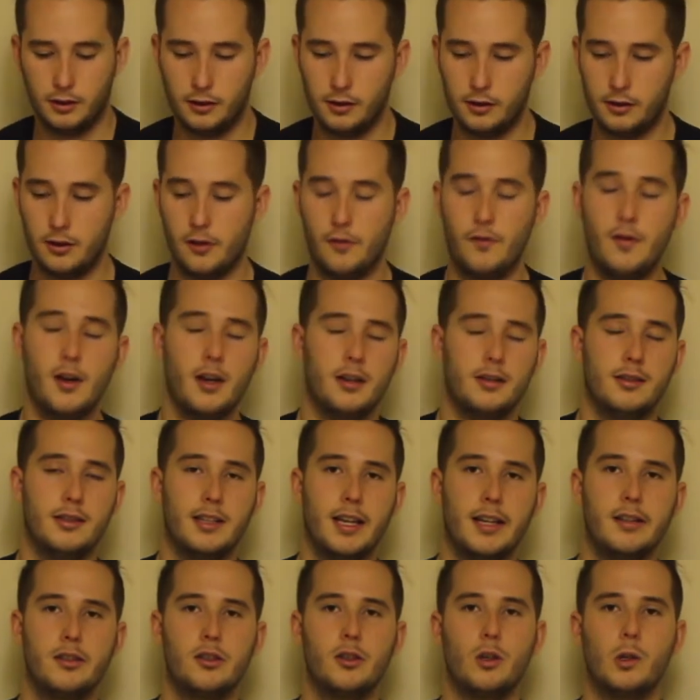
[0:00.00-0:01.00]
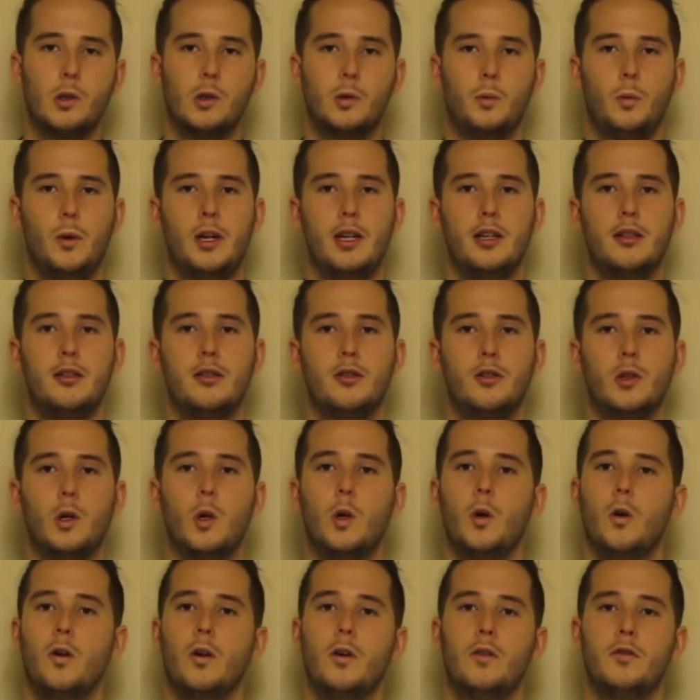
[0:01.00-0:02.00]
So first 10 souls wins,
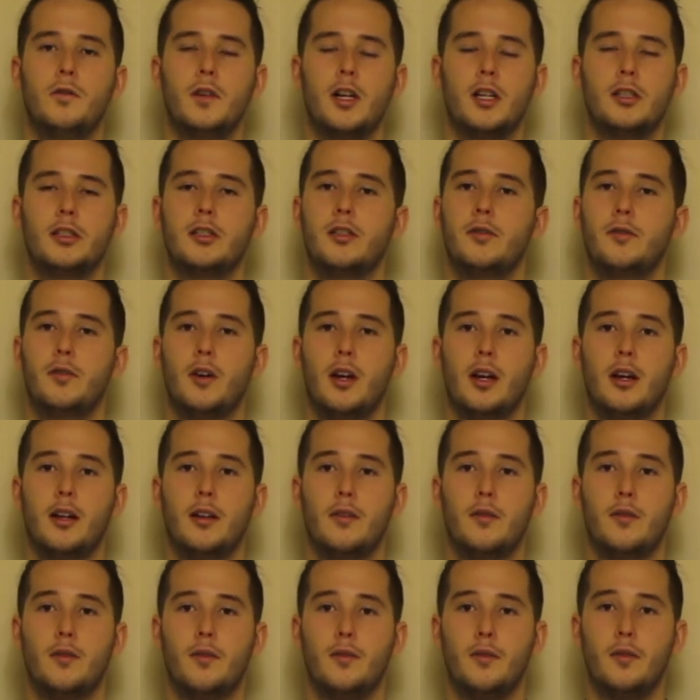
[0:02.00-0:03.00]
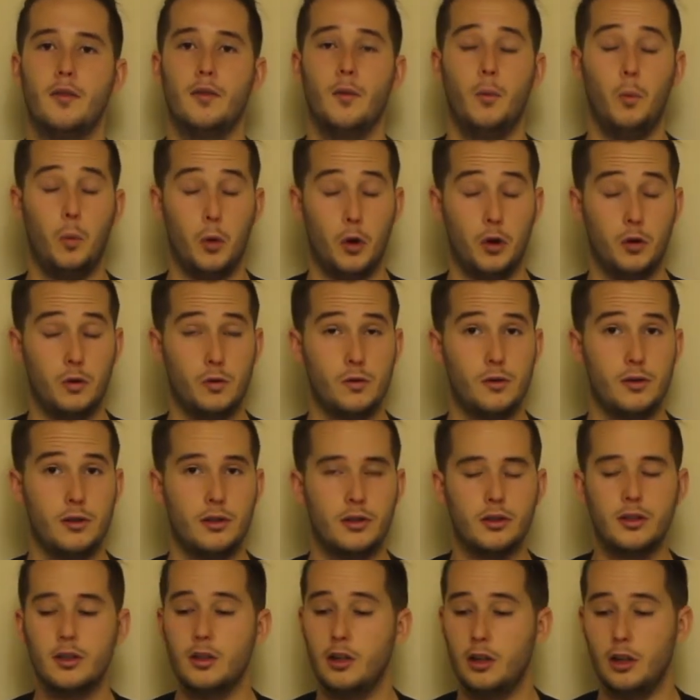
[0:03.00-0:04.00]
or first 5
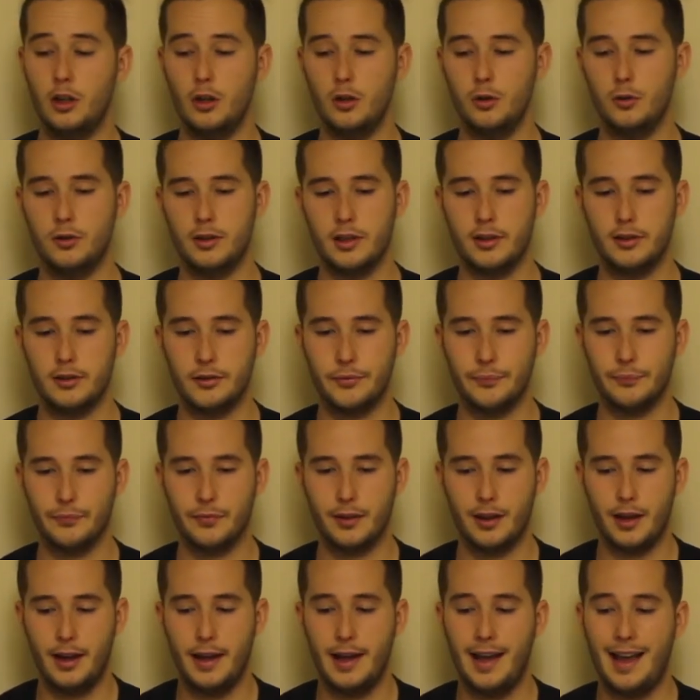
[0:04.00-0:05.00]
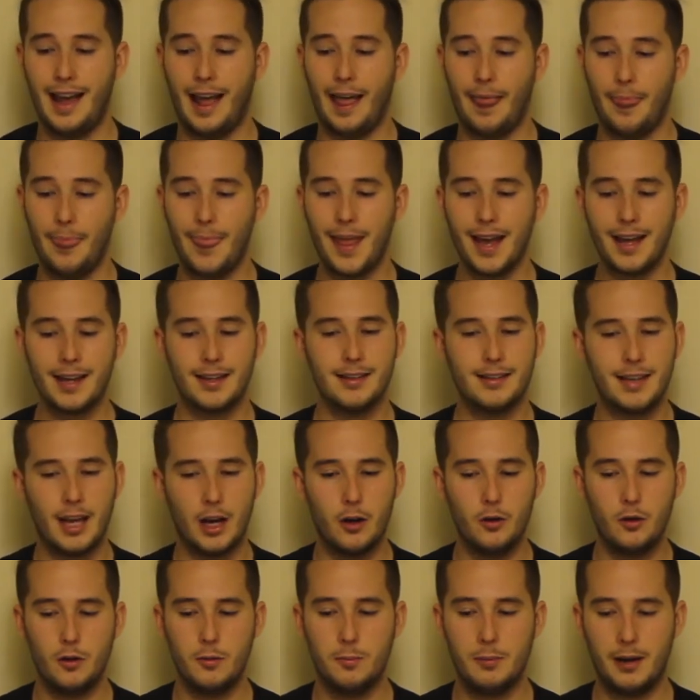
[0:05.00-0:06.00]
wounds loses. And that is how
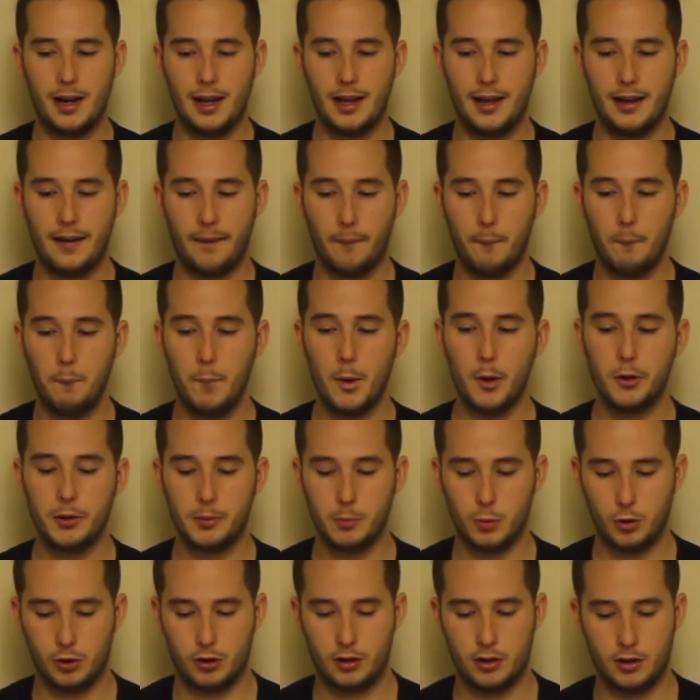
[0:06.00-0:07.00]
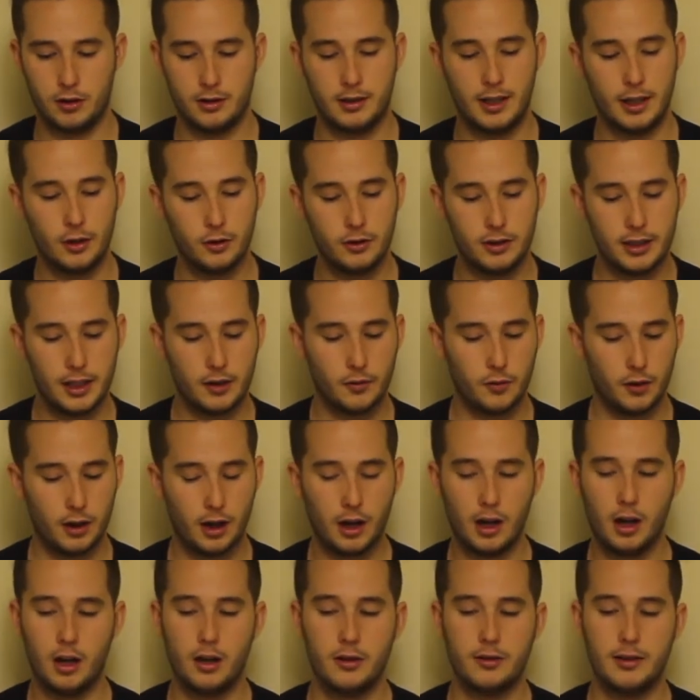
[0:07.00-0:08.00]
you play boss monsters. There are different
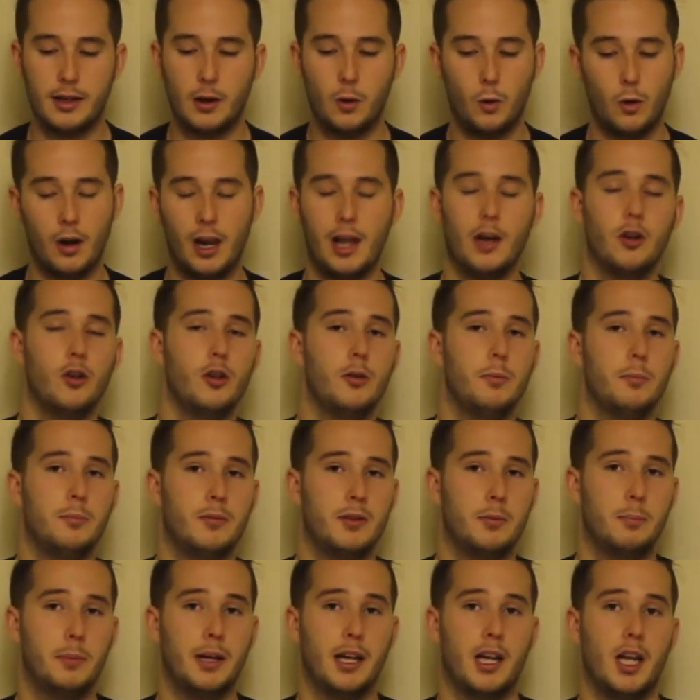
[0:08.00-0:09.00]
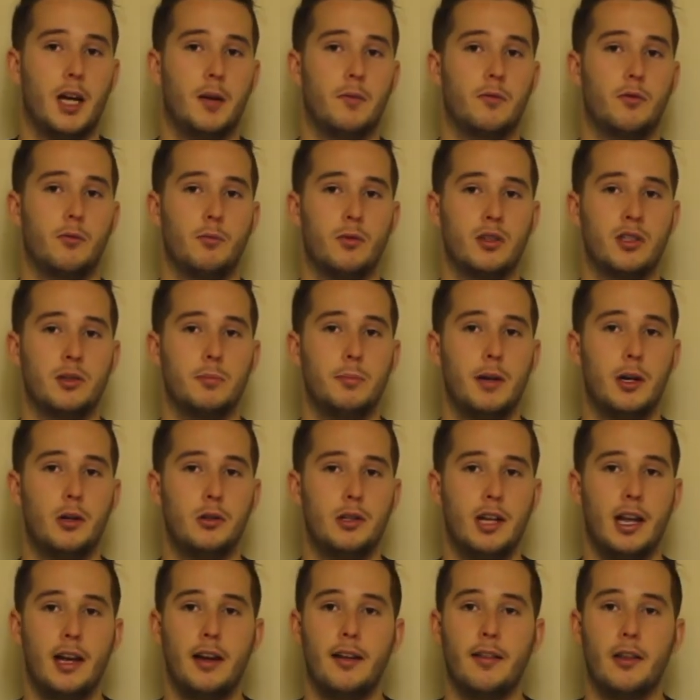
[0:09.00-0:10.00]
cards that will allow you to pick up from the spell
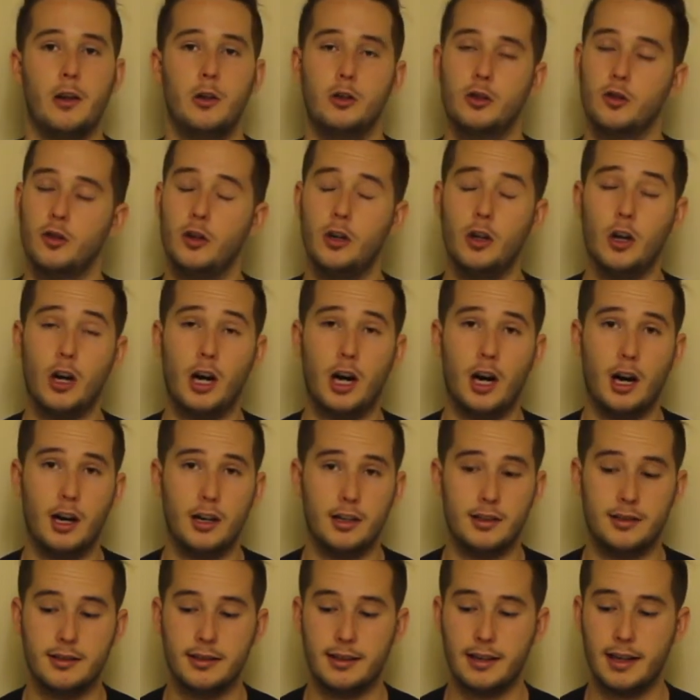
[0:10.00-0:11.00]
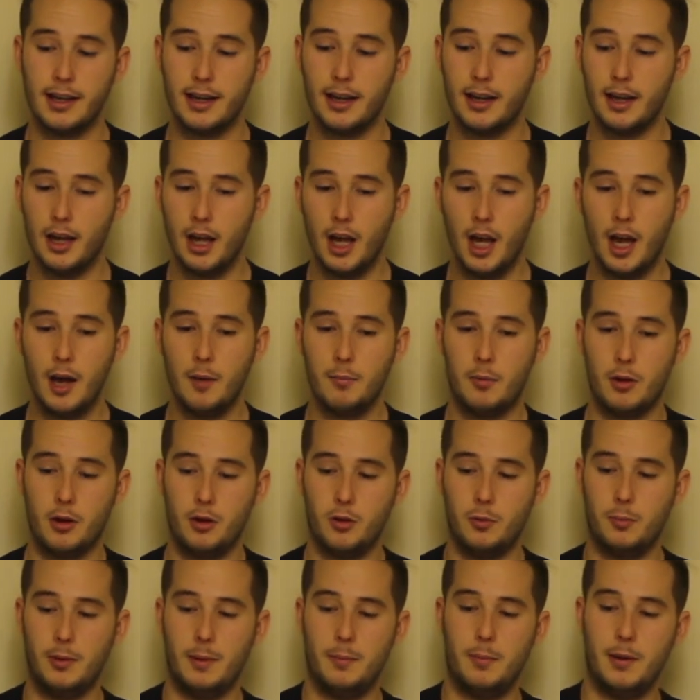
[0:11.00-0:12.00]
deck. Those are a lot harder to get, but you'll
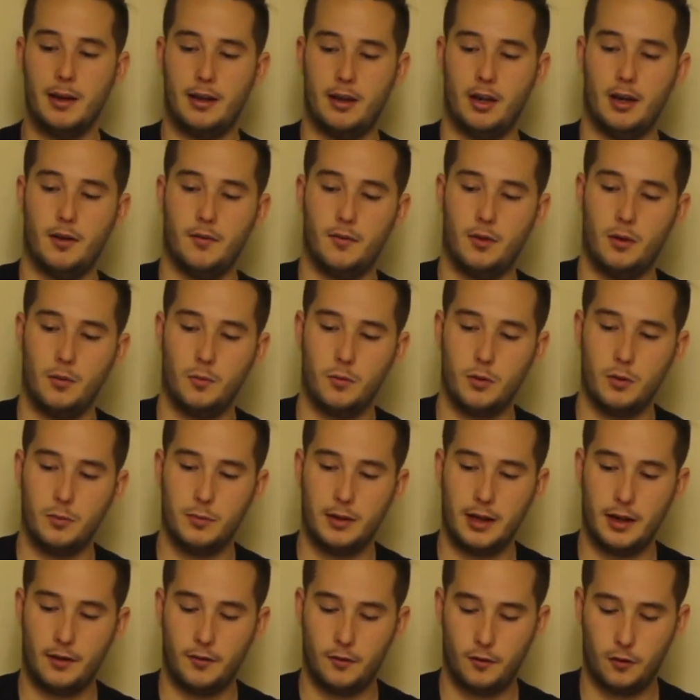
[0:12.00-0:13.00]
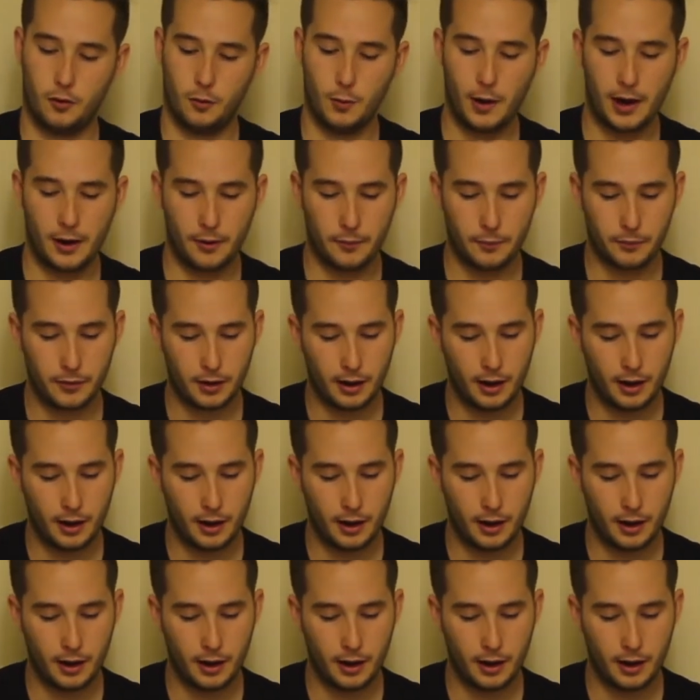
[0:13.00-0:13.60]
be picking up from the rune deck throughout.